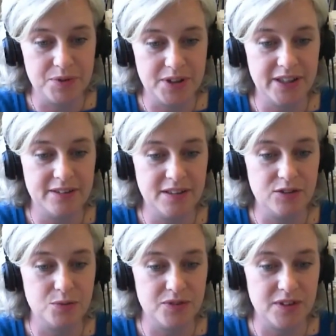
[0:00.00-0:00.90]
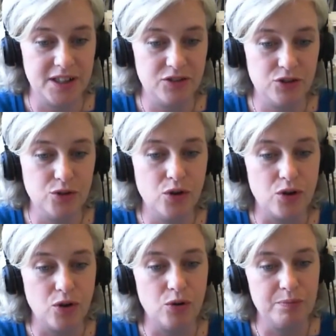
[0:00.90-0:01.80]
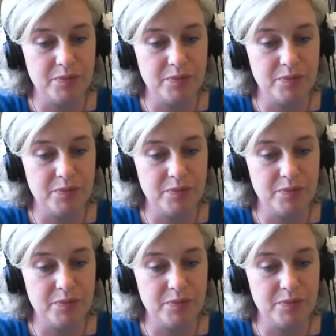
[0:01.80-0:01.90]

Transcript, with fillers: places was an issue or all